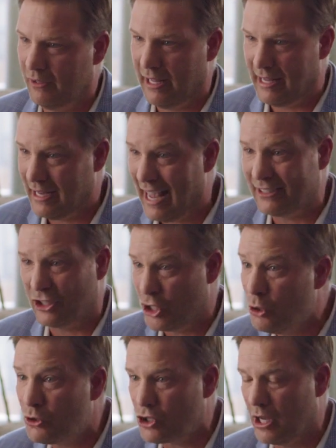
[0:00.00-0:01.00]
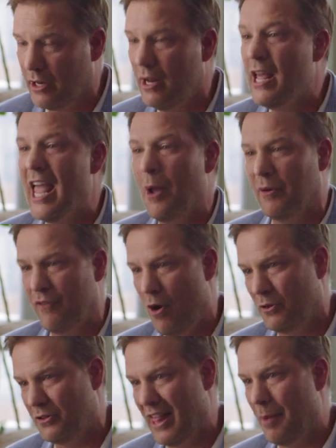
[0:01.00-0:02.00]
like an execution, it would
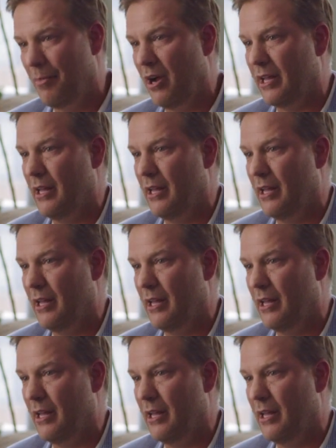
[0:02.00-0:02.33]
fall under that bucket.